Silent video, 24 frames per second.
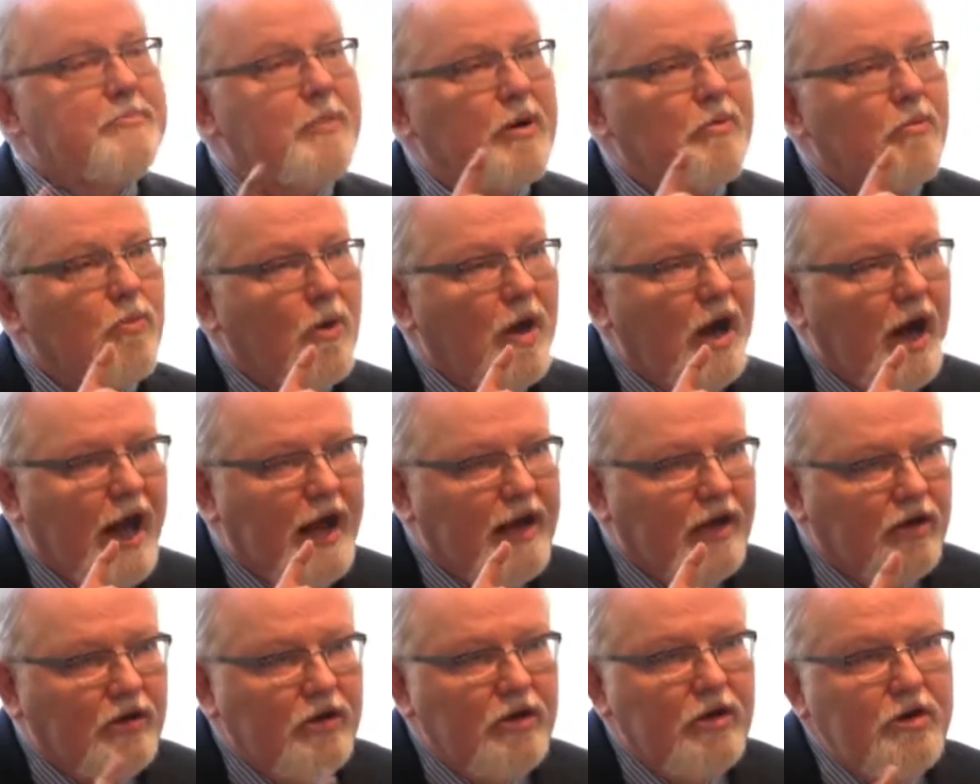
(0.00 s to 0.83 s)
But what
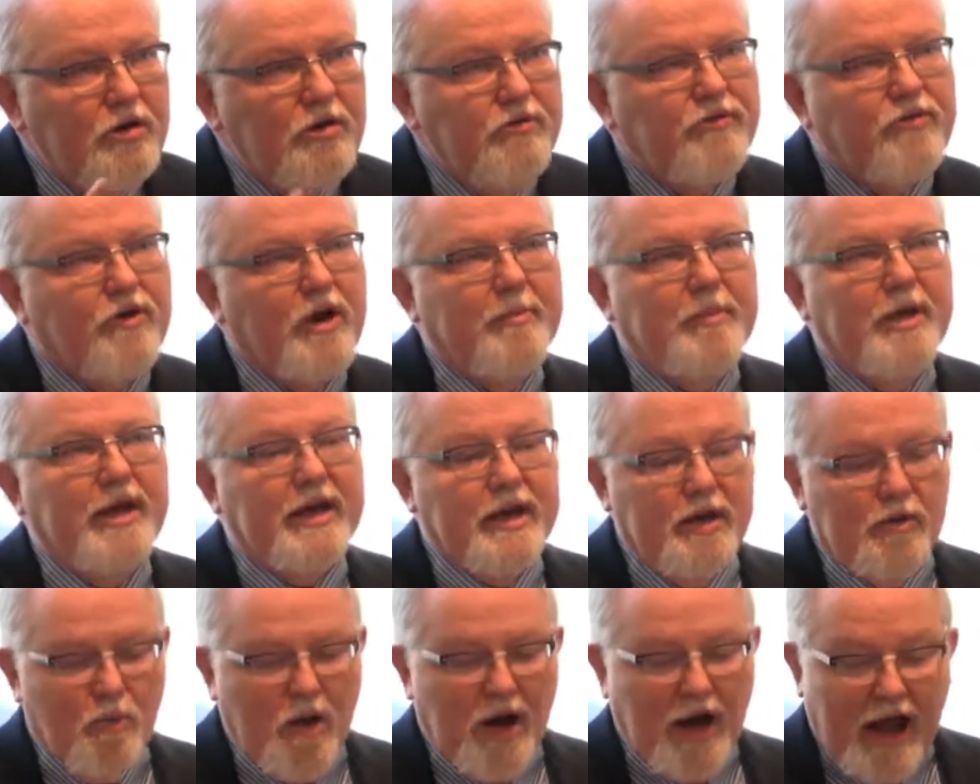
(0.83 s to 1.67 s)
I learned from
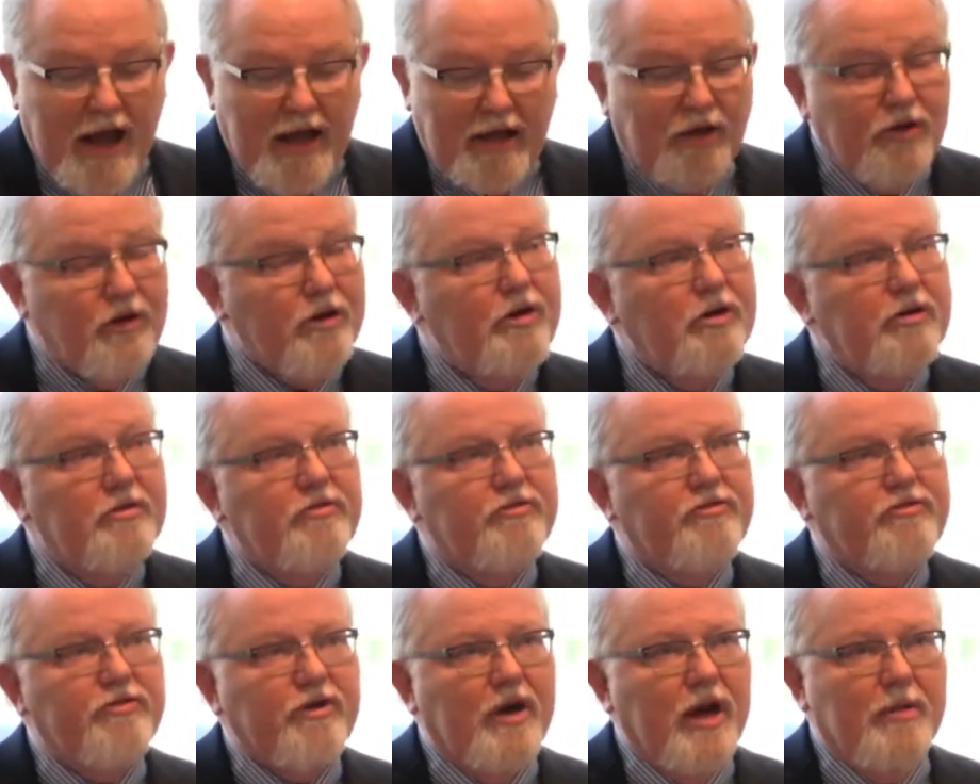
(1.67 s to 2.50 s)
it, and what I
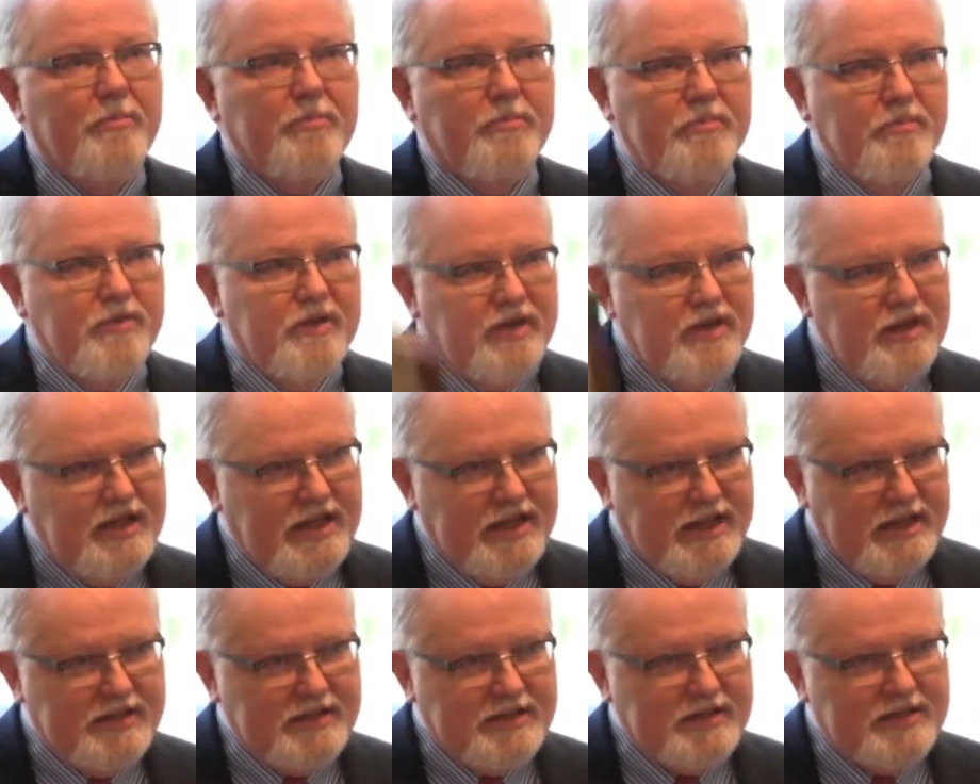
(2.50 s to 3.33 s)
learned from
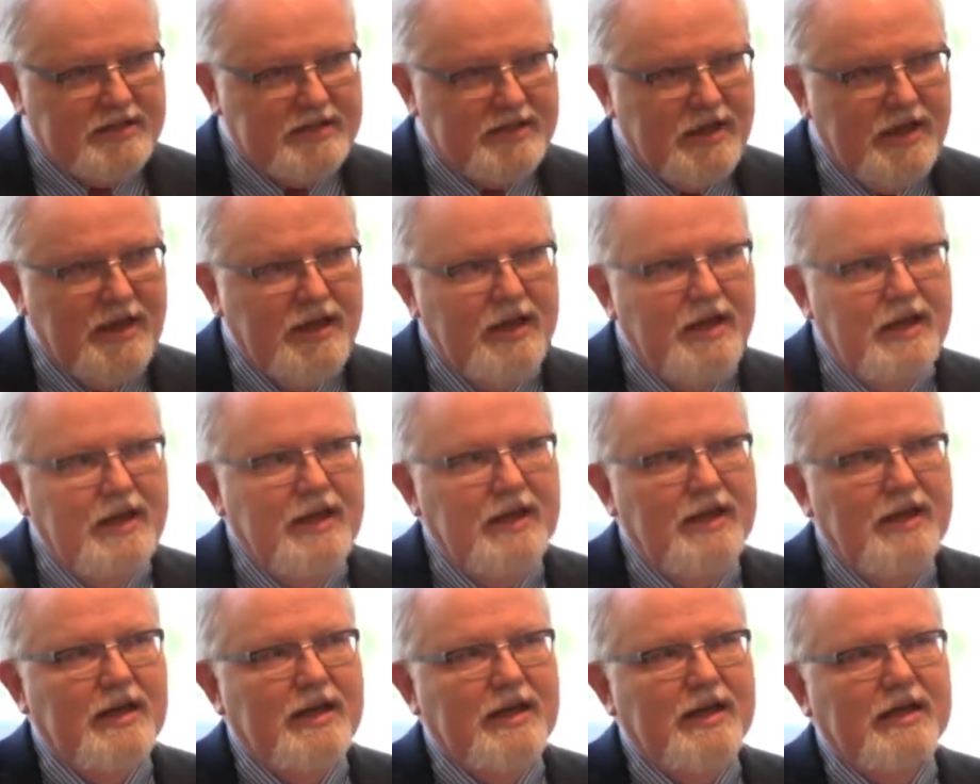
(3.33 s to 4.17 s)
this,
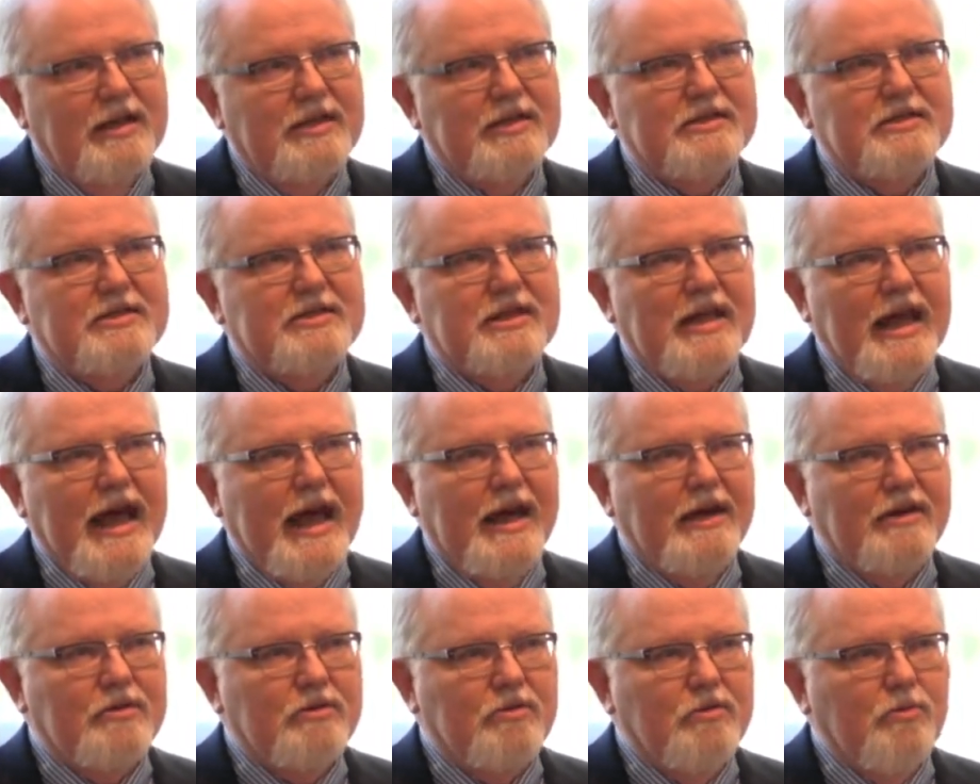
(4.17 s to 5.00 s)
is
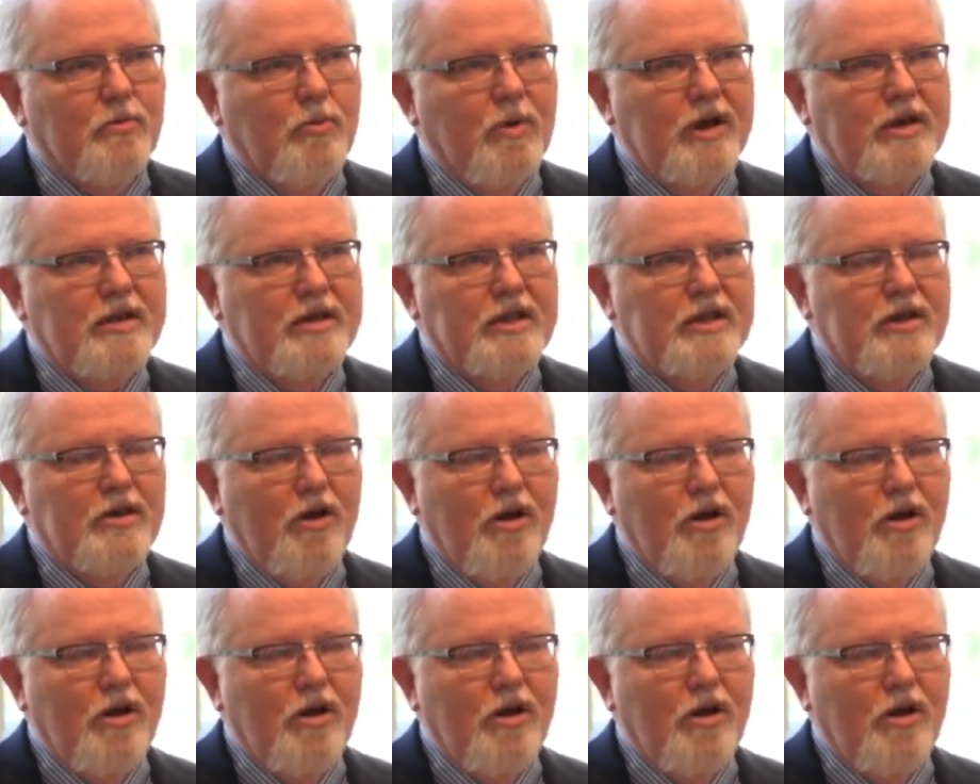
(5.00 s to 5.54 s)
that what the